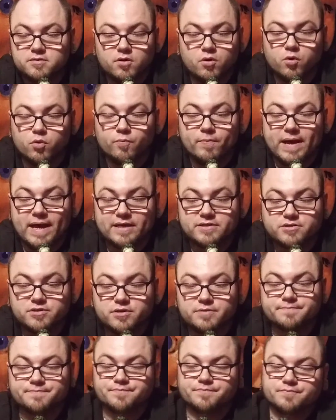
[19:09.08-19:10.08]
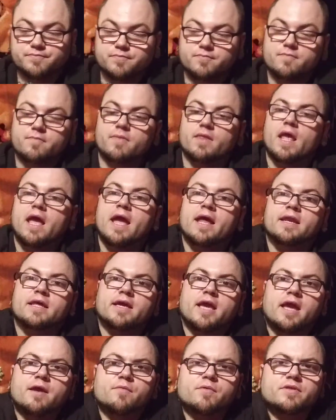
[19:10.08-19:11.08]
Old bastard. And he
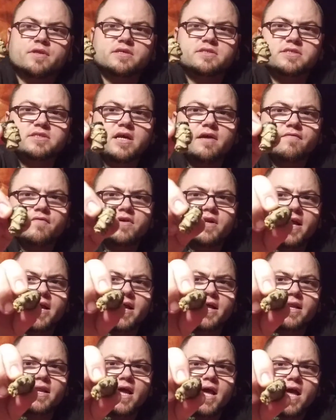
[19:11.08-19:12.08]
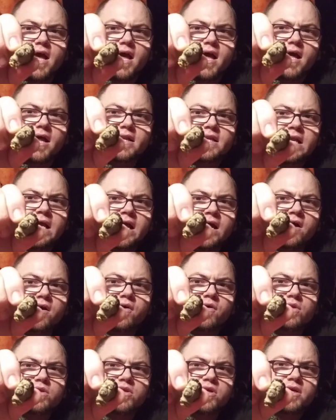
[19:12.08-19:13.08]
came with a severed head.
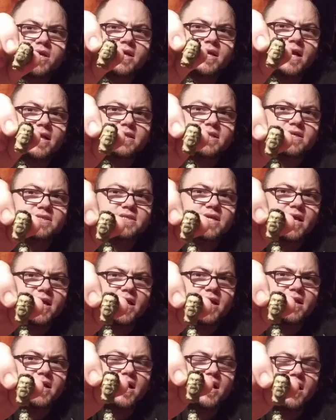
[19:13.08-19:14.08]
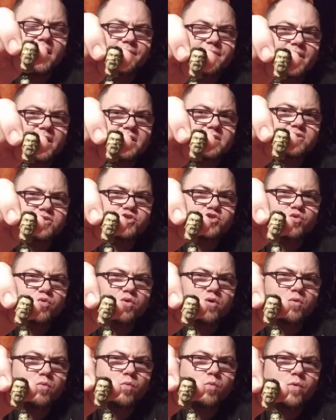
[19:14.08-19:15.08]
Now, looking at this head, I'm not
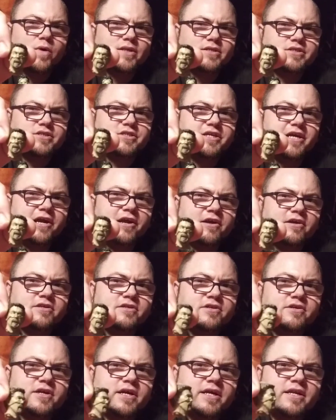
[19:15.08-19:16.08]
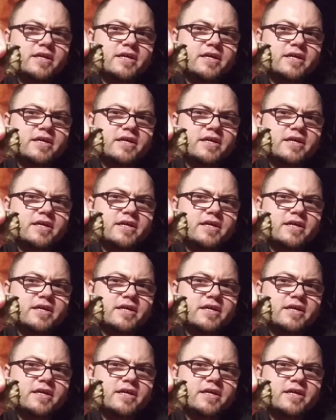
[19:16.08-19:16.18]
sure which character it